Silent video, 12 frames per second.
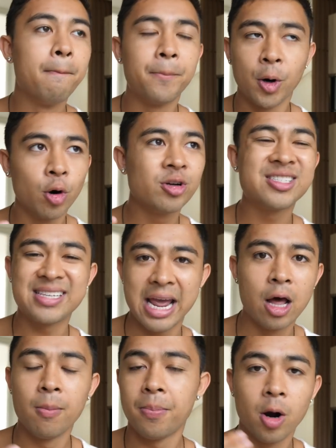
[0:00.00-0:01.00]
per
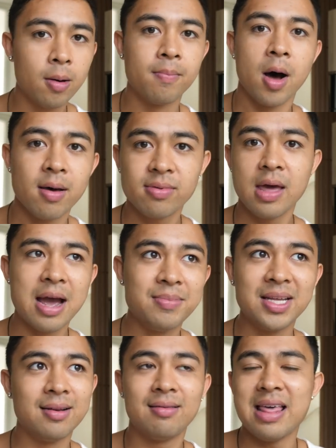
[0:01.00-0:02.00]
sale per month, I
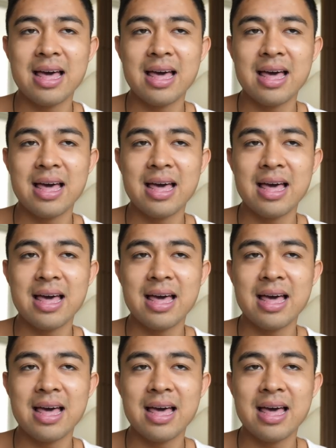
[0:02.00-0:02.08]
mean,